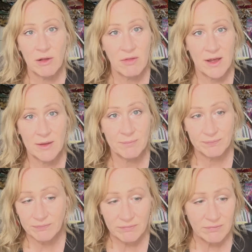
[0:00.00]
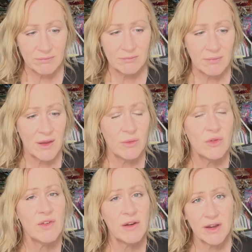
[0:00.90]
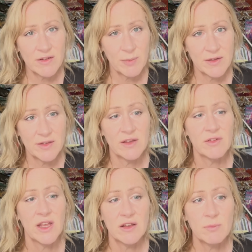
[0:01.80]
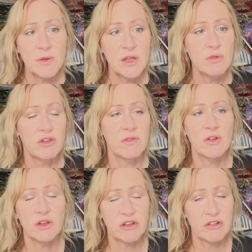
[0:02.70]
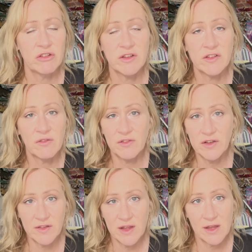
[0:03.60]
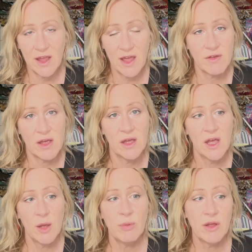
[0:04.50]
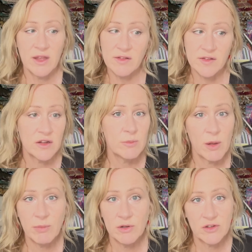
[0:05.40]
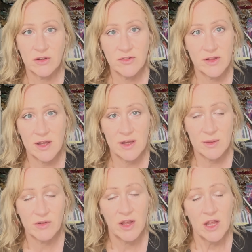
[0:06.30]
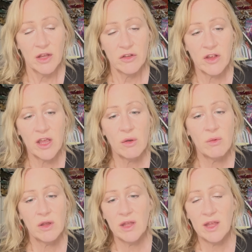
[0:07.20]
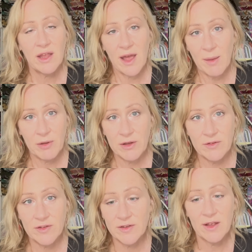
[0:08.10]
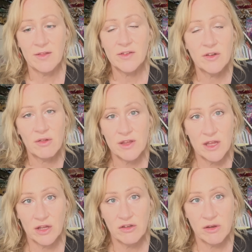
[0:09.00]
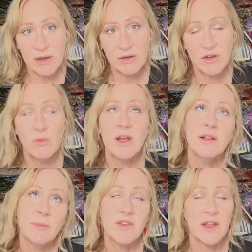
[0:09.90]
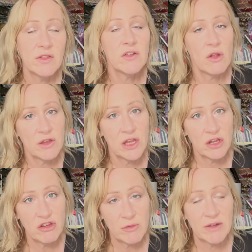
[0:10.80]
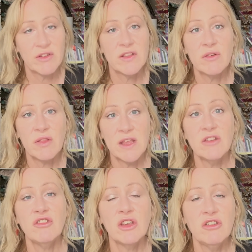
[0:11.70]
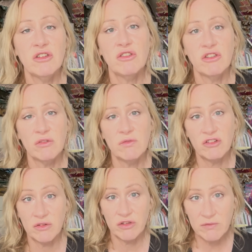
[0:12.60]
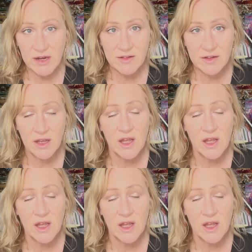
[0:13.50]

on that. It was very expensive. It's beautiful. It's the softest thing ever, but it's still bobbled under the arms. So it happens and there's nothing you can do about it. Well, I'm saying there's nothing you can do about it. There are things you can do to reduce the risk,